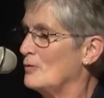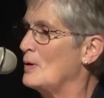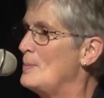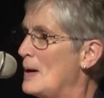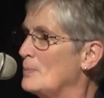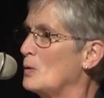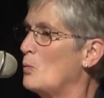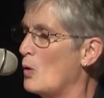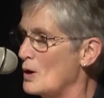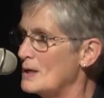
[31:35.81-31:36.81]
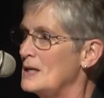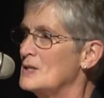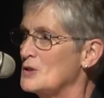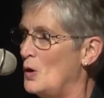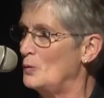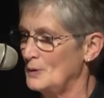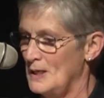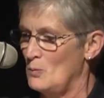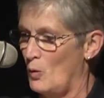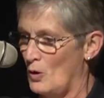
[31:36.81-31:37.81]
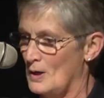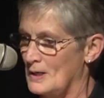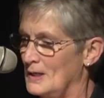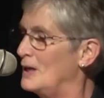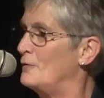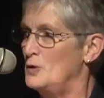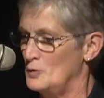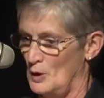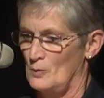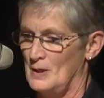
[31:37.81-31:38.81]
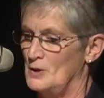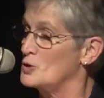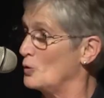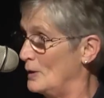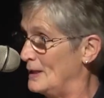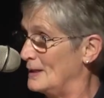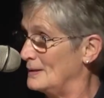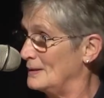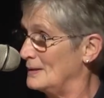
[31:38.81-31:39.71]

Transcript: Remember, work is only work if you don't enjoy it.